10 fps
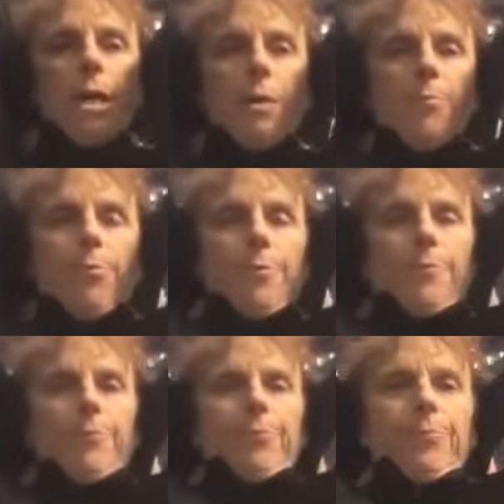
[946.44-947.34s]
up
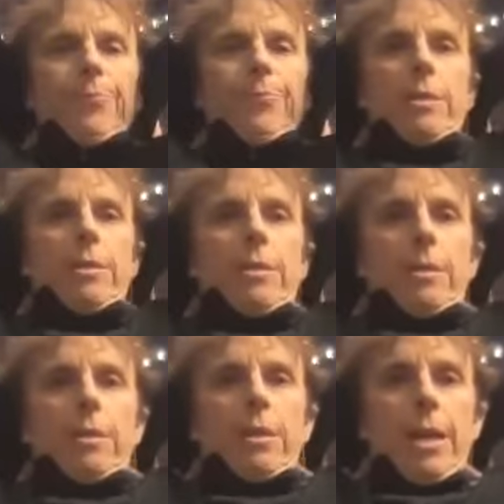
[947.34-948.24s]

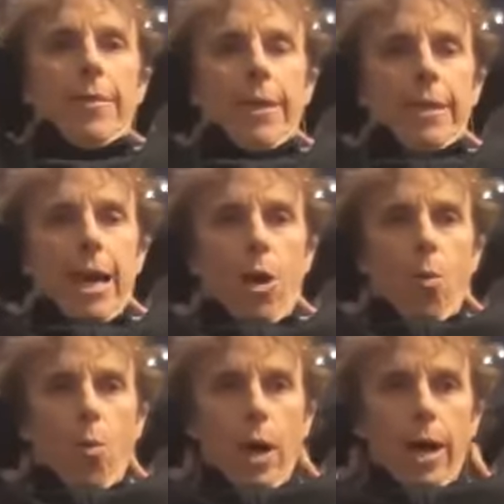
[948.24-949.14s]
and then
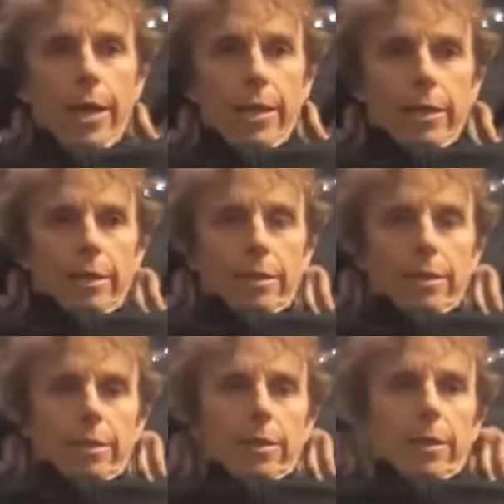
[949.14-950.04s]
out wide,
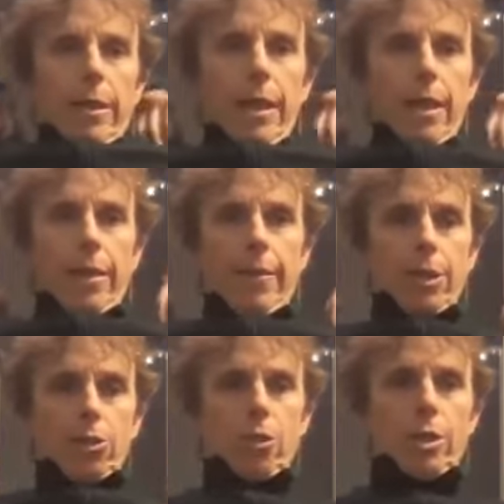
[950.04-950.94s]
and
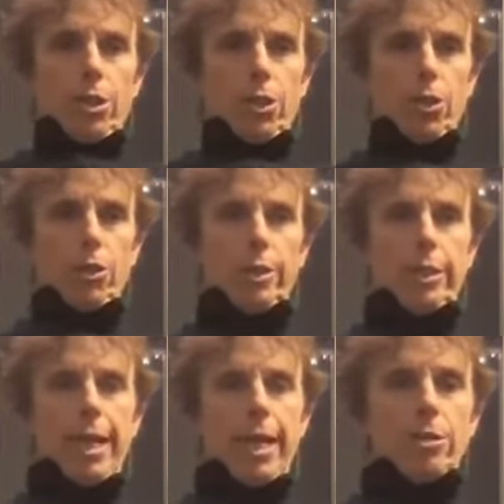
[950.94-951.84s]
then draw a circle
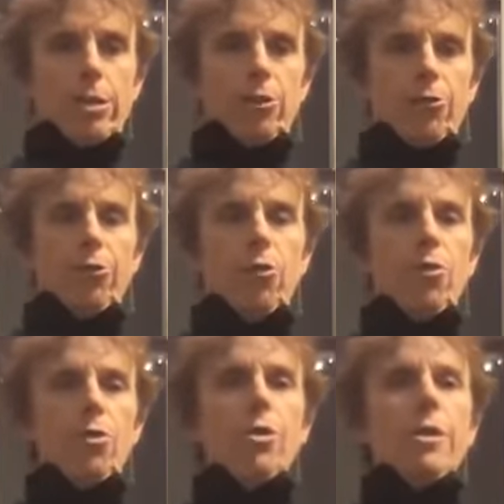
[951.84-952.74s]
down to the
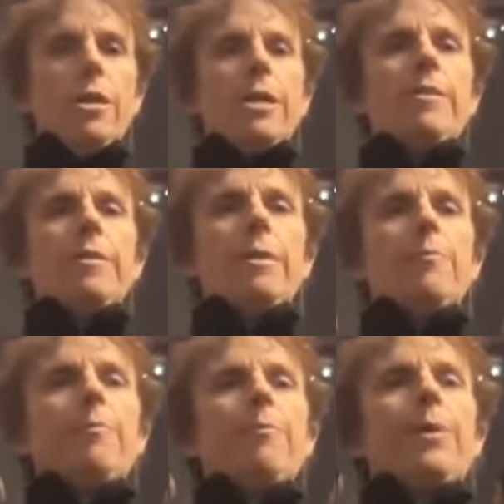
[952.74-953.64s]
floor and
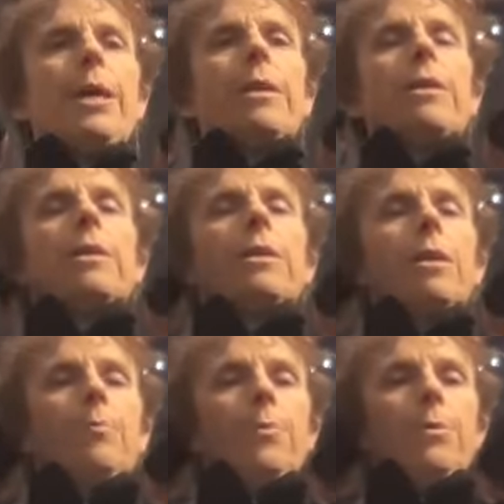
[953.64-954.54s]
then back
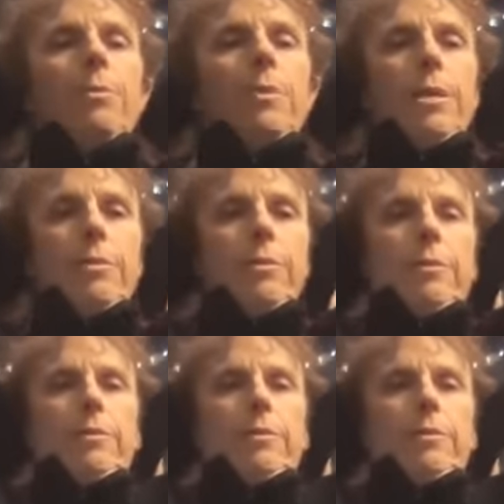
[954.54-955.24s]
up and around.